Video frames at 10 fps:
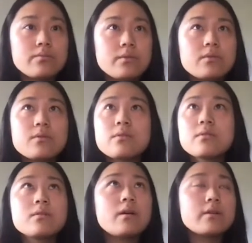Oops.
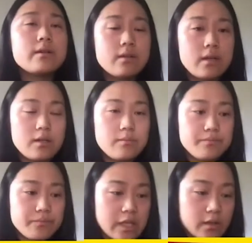All right.
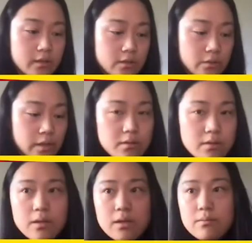So
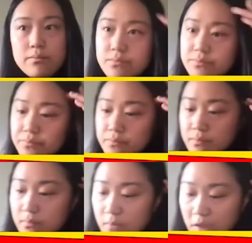here's
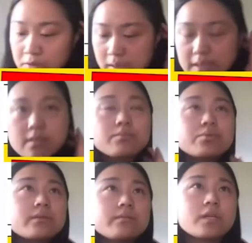so that's
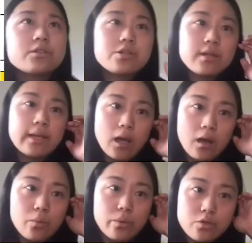pretty much like
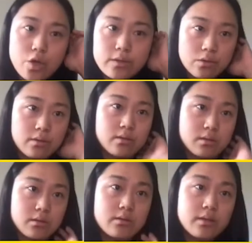how we are trying to
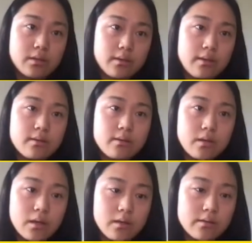learn the
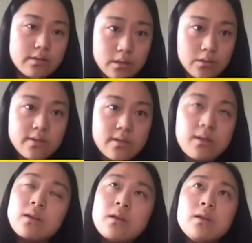
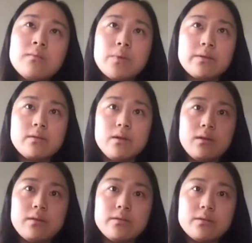skills, but
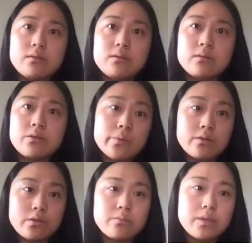there could
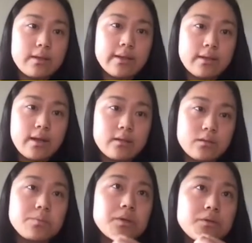also be like
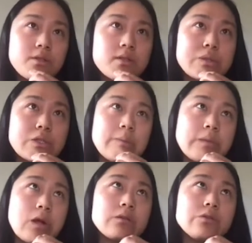other approaches, which
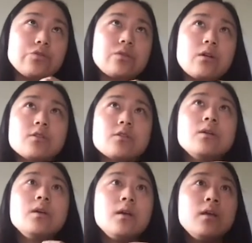I'm not going to cover.